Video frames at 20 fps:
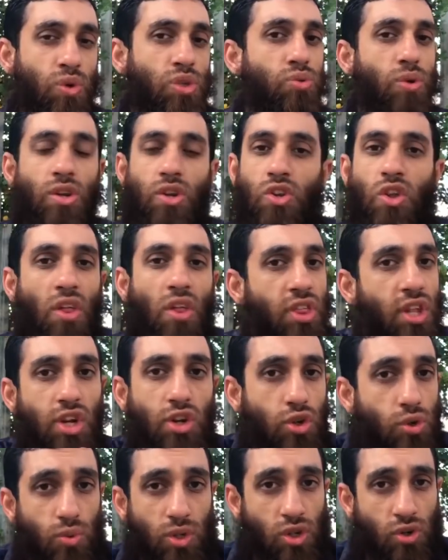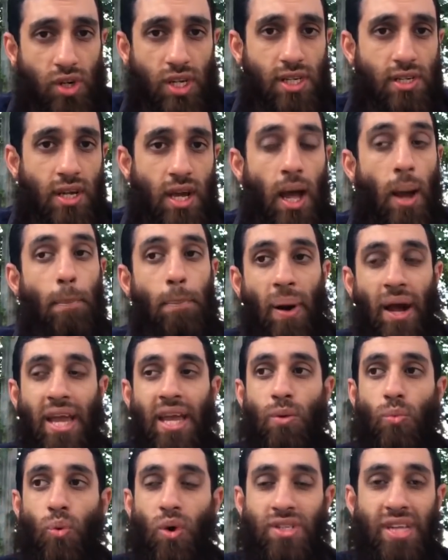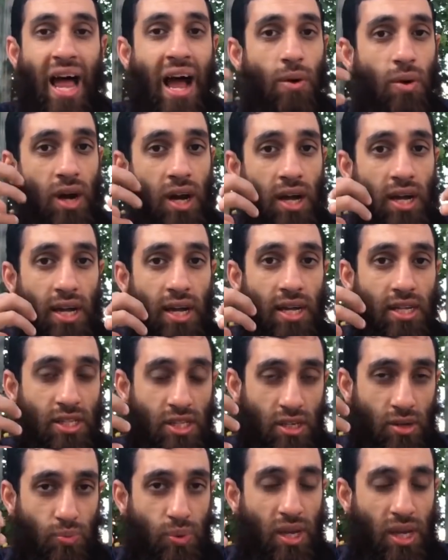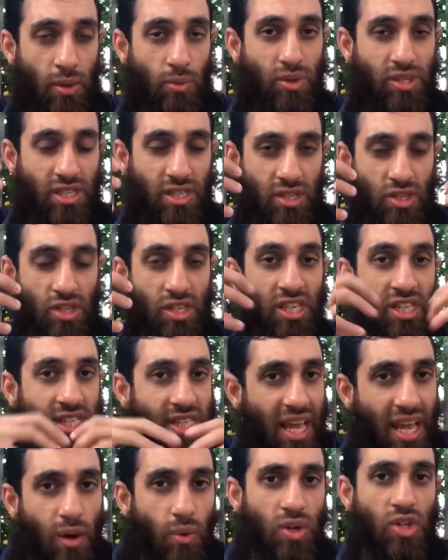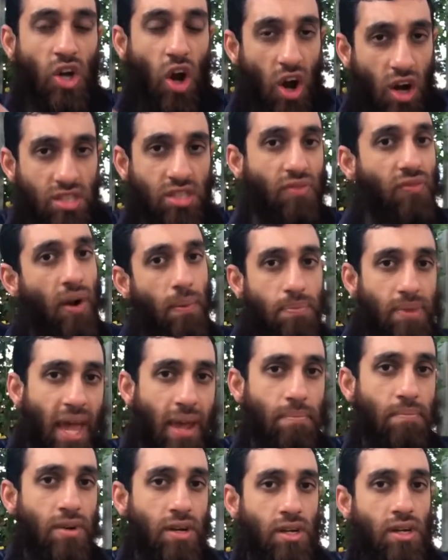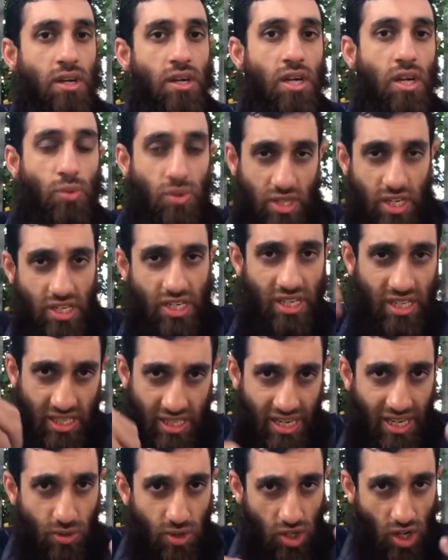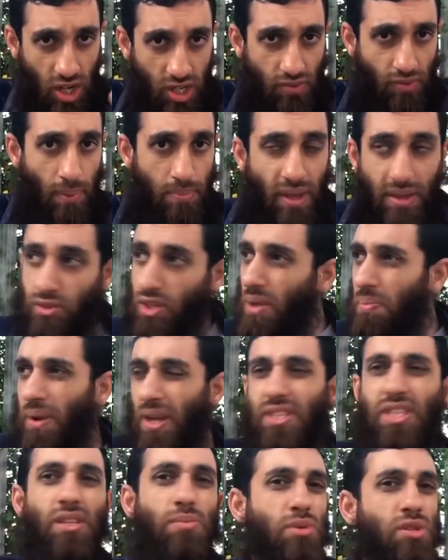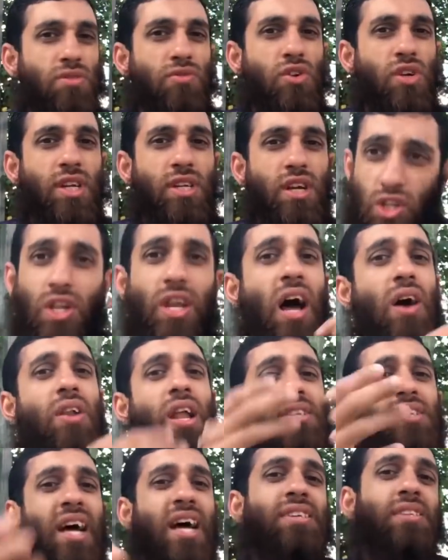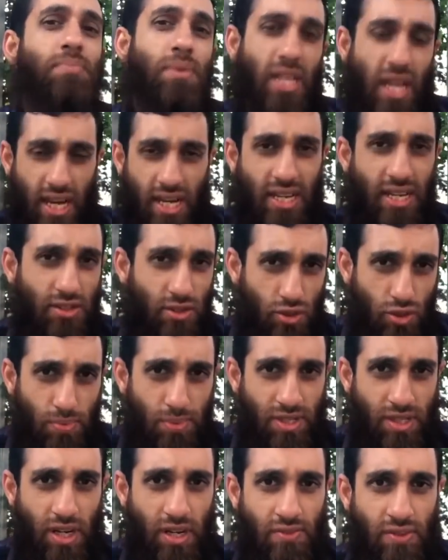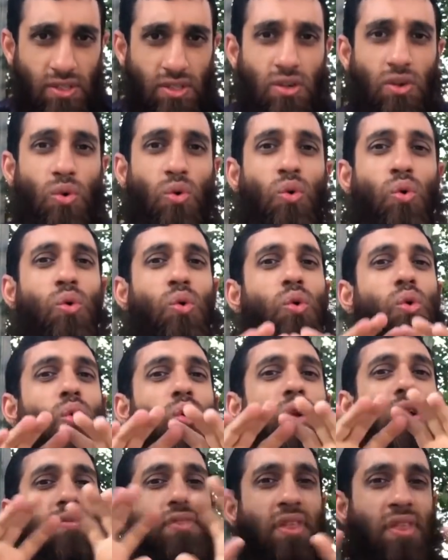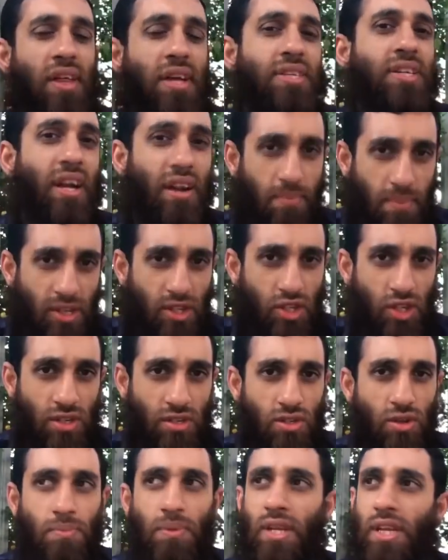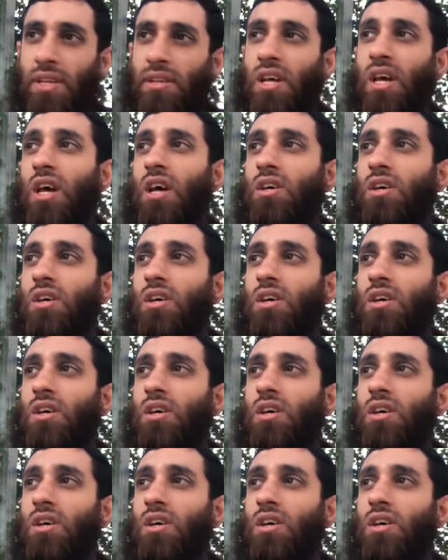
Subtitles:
which were nothing to do with creed, but it was to distinguish us from them. It was to distinguish us from them, so they placed in the books of creed. So now I'd like to ask the Madaakhilah and the Super Salafees, all of the things that I mentioned, so meaning